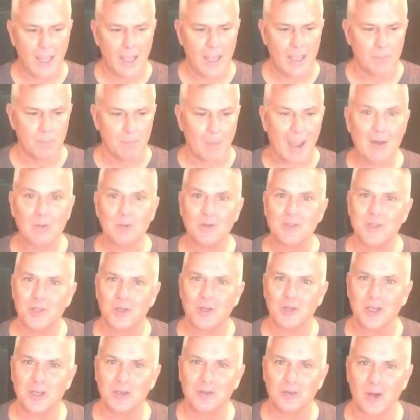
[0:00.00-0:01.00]
And my
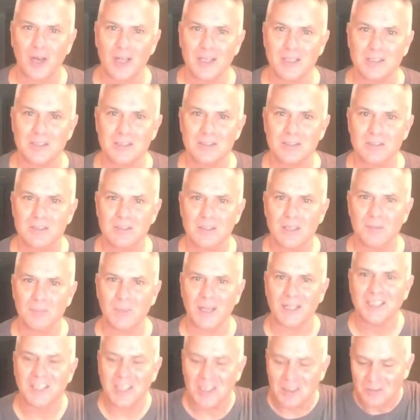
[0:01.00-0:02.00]
return to grace and
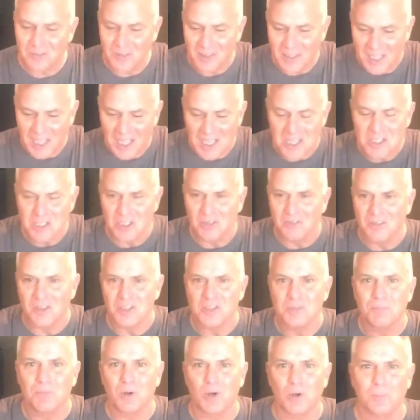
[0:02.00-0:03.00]
my identification of
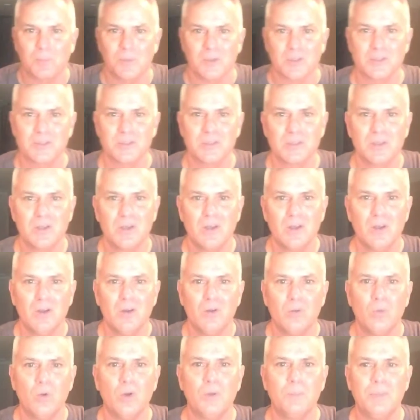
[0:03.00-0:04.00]
this purpose
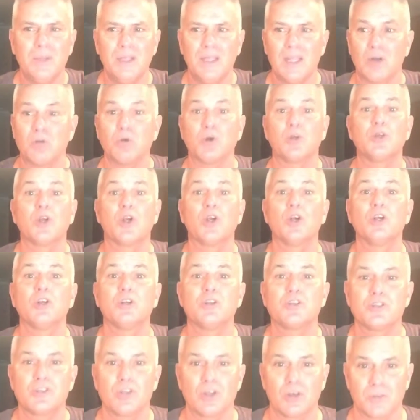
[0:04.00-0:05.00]
would be a return
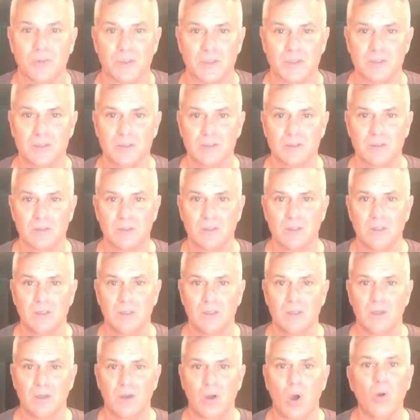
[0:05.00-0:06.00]
to service,
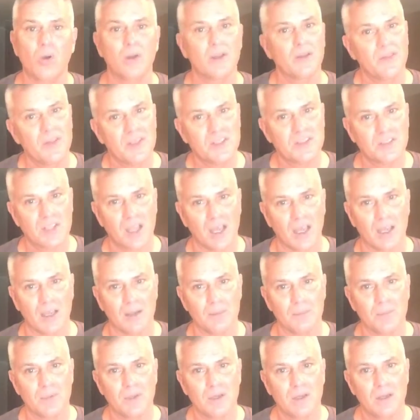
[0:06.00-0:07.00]
only this
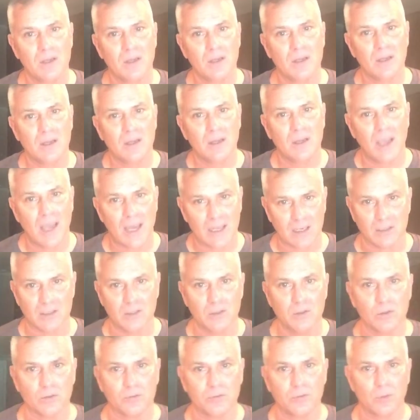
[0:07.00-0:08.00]
time out of
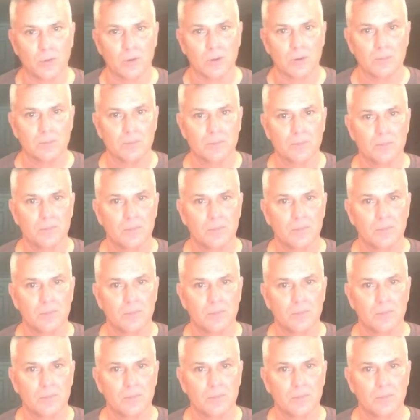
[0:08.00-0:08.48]
uniform.